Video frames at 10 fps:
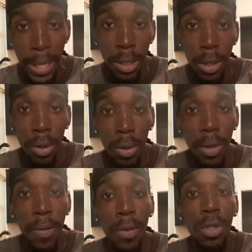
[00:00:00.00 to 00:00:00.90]
So
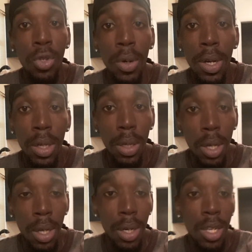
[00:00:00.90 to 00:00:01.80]
if you join
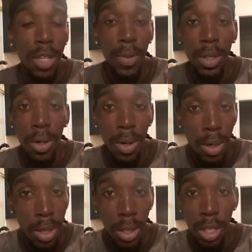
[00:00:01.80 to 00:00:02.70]
these
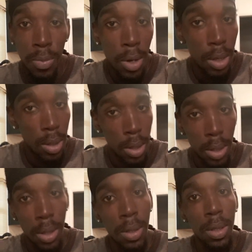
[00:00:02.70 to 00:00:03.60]
fraternities, these brotherhoods,
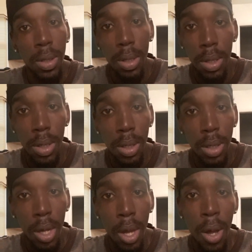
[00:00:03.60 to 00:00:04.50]
these sisterhoods,
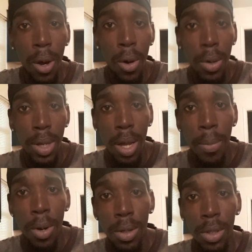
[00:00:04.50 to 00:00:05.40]
oh yeah,
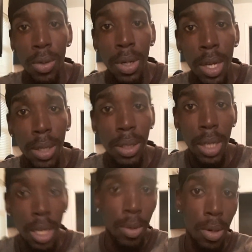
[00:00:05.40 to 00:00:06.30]
brother, you need a
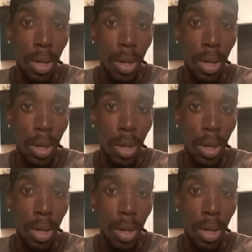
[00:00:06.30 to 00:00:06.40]
team, you